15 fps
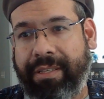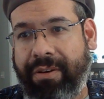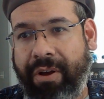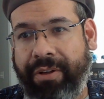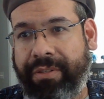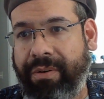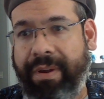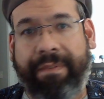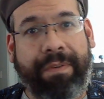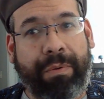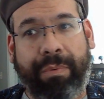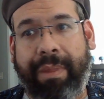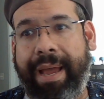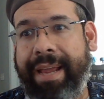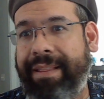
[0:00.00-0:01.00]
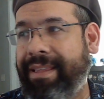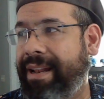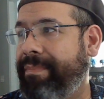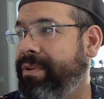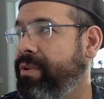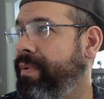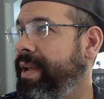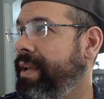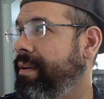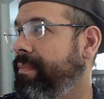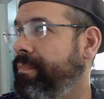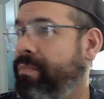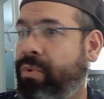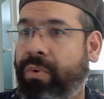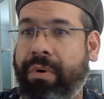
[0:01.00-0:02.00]
Also, if you like that I'm doing
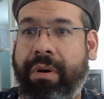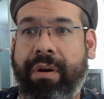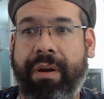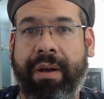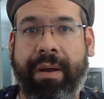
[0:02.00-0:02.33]
more